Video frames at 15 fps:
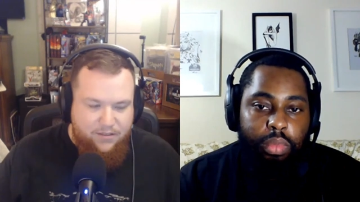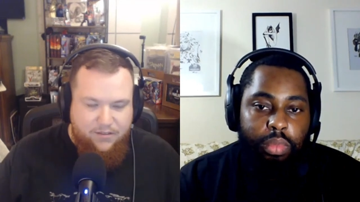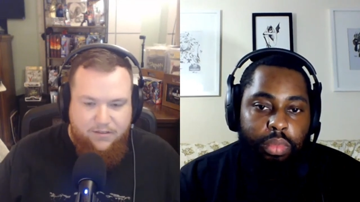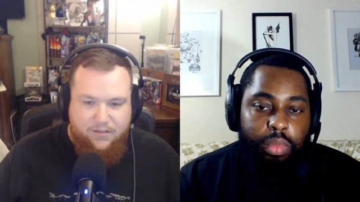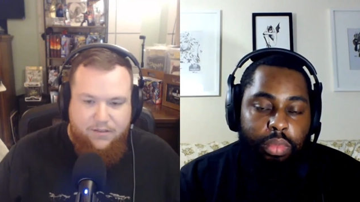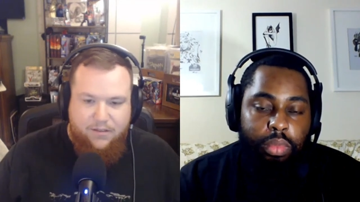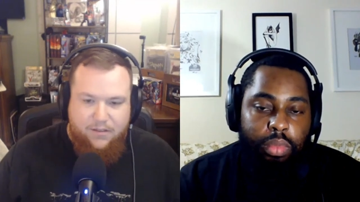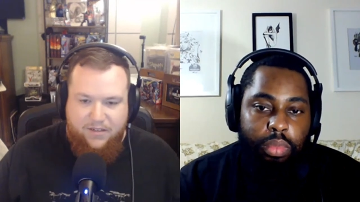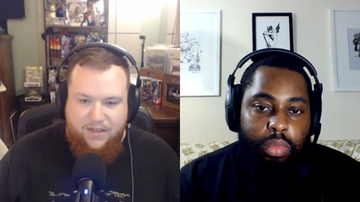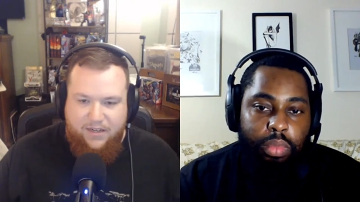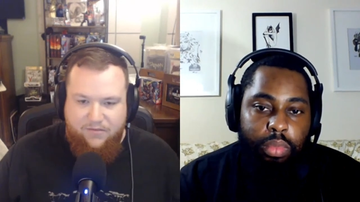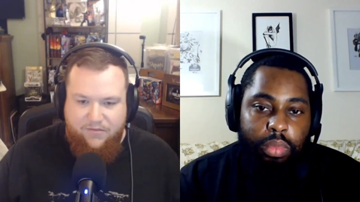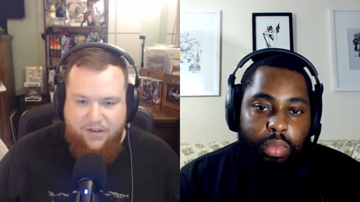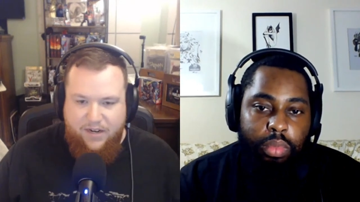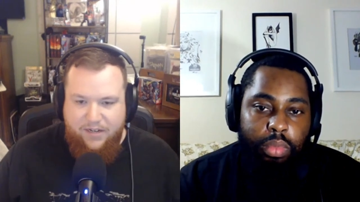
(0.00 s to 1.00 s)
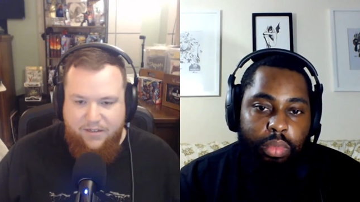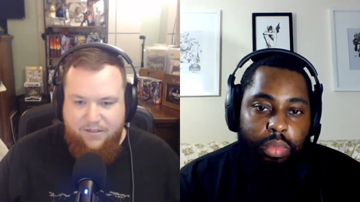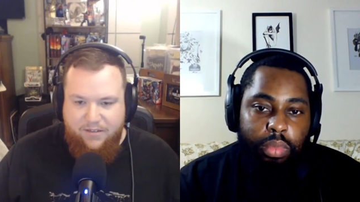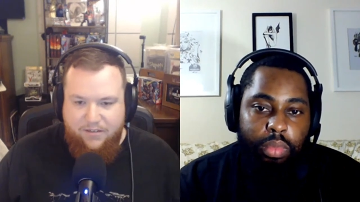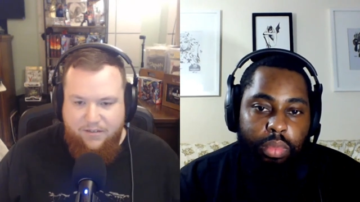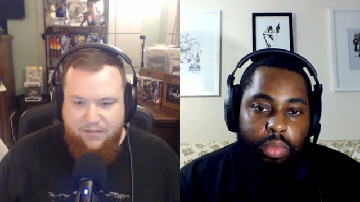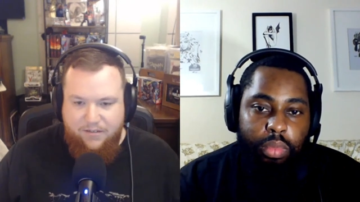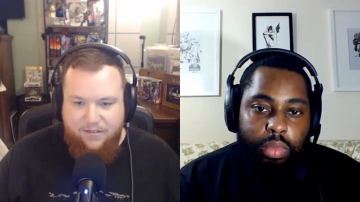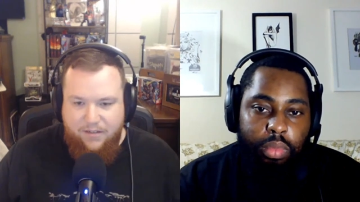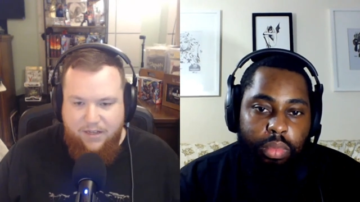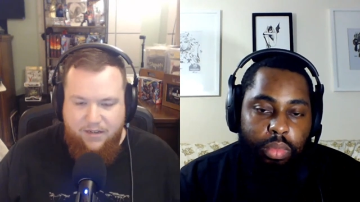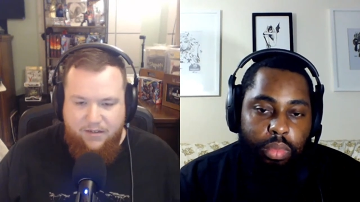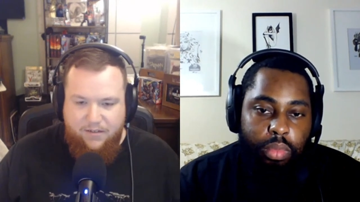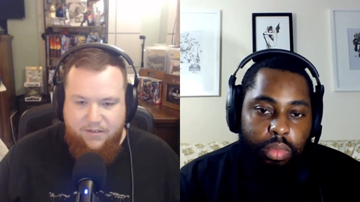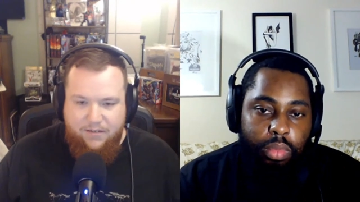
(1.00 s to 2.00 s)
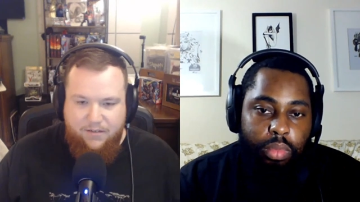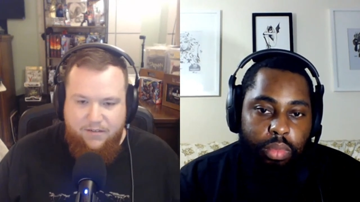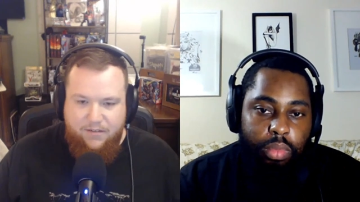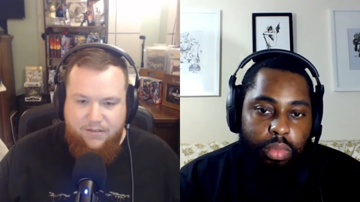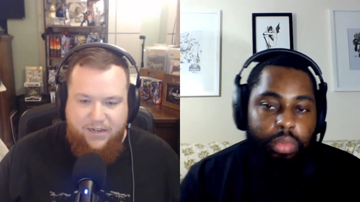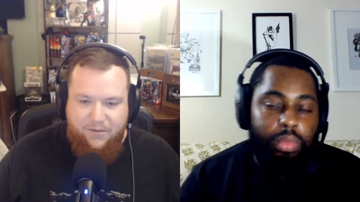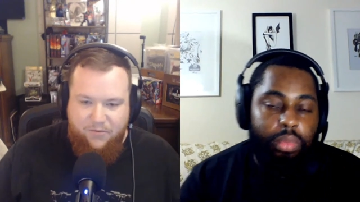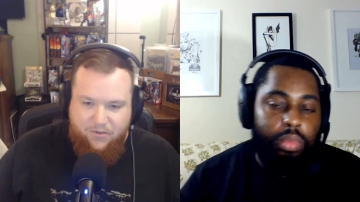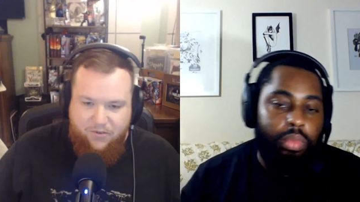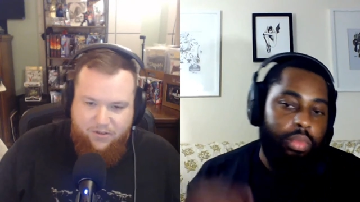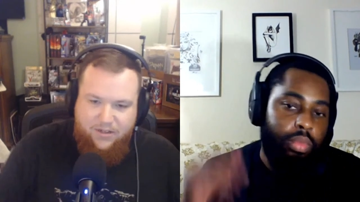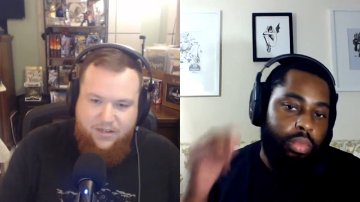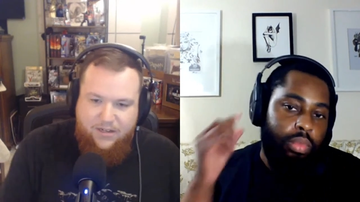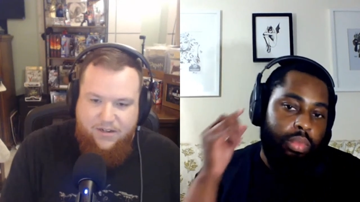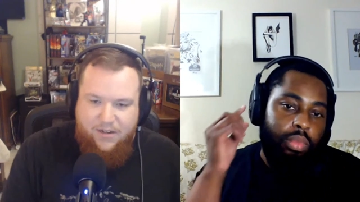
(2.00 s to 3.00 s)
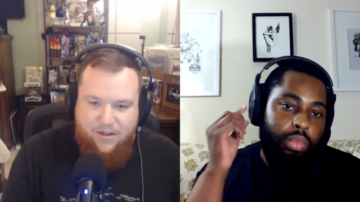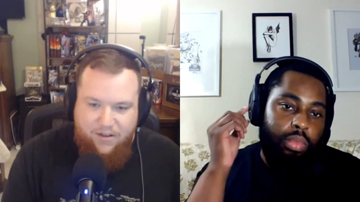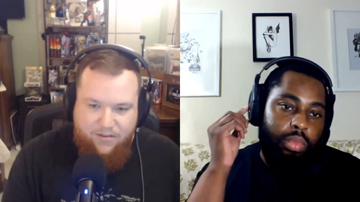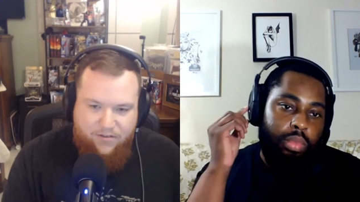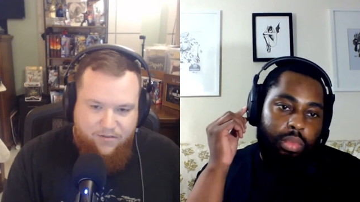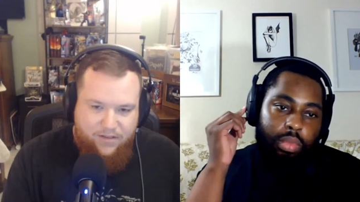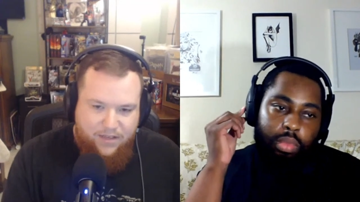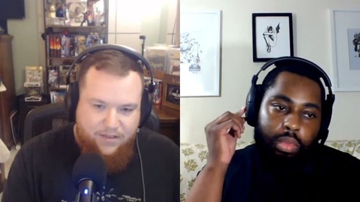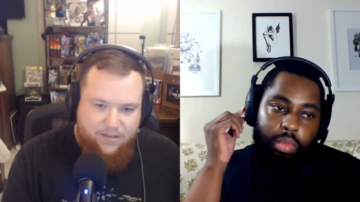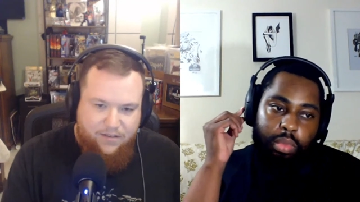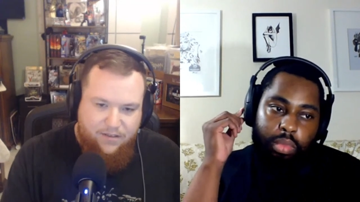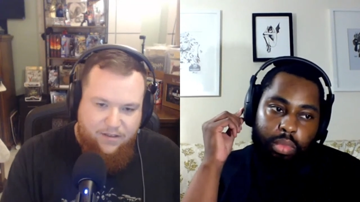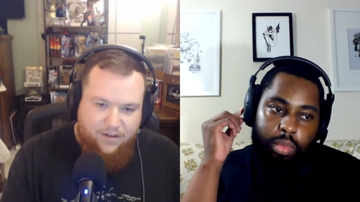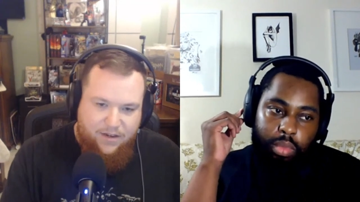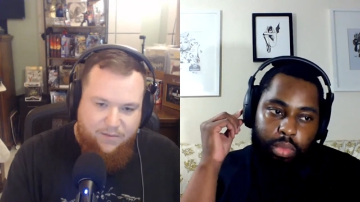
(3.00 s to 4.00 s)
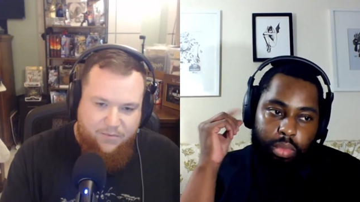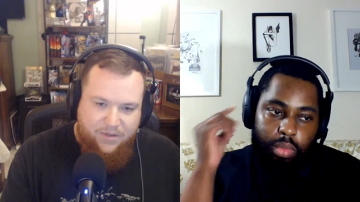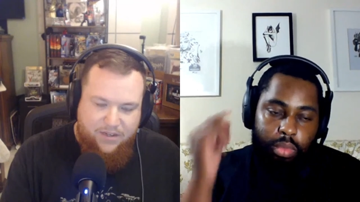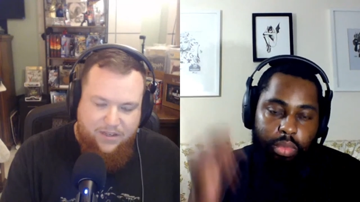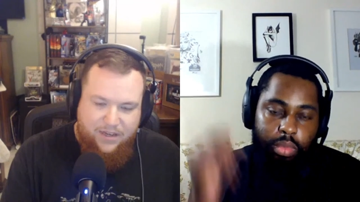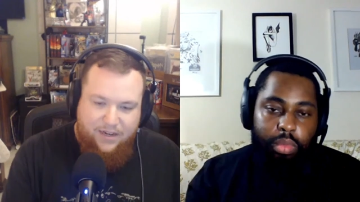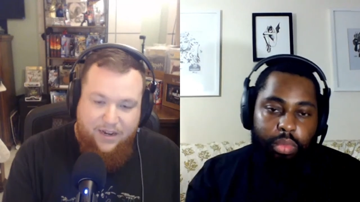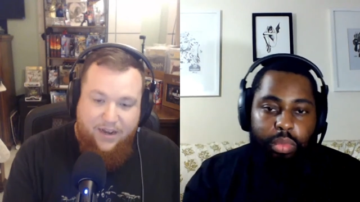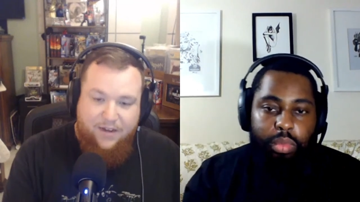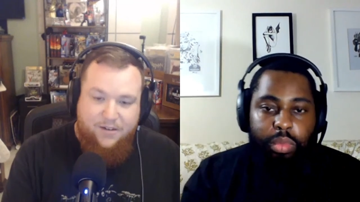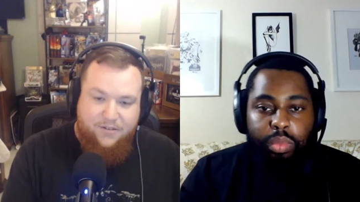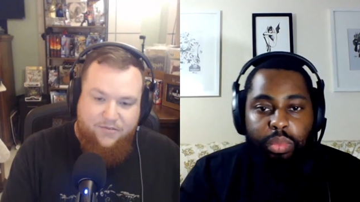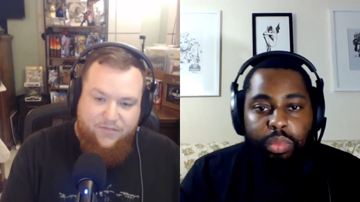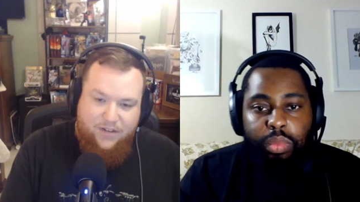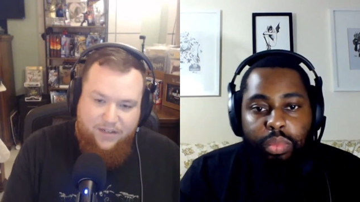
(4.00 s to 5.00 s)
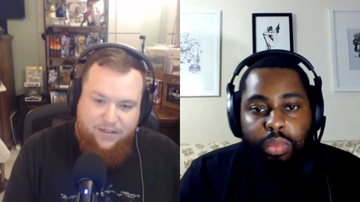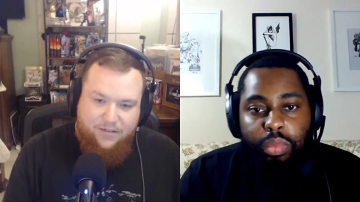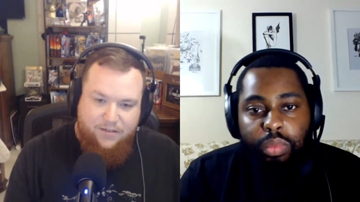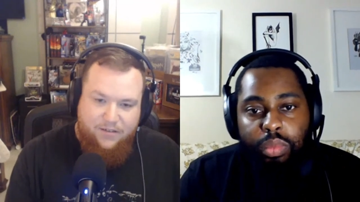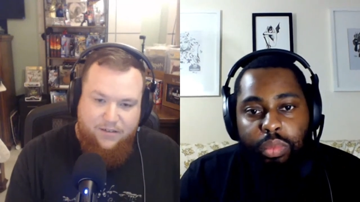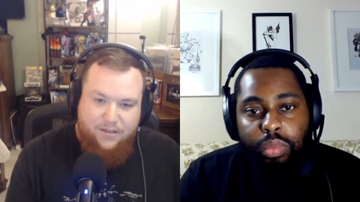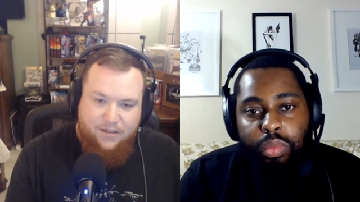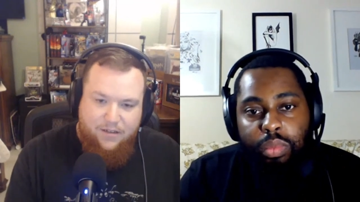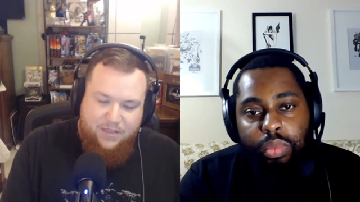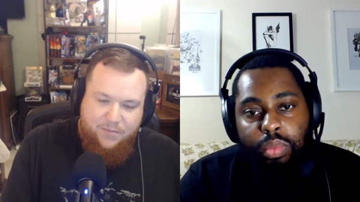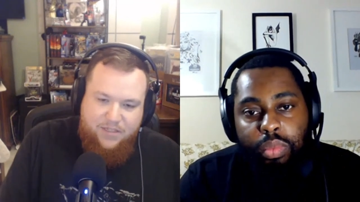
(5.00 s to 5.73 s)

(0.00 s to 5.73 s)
Speaker 1: is her getting fired and then finding work at none other than the company that got her fired,